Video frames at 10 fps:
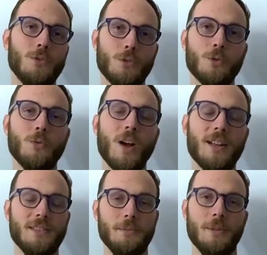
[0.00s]
sort of
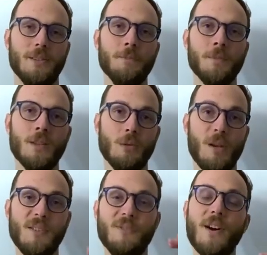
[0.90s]
customers. So we
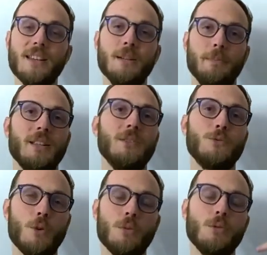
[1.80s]
have a funnel built
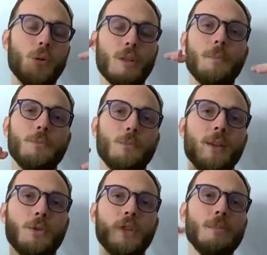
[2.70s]
from the ground up to
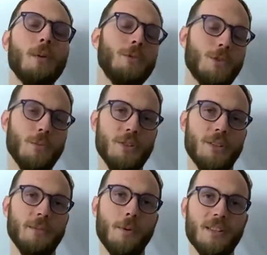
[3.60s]
make you the most
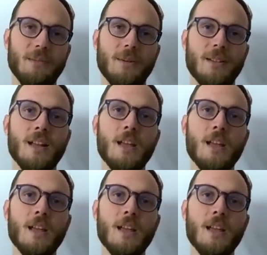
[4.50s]
commissions possible.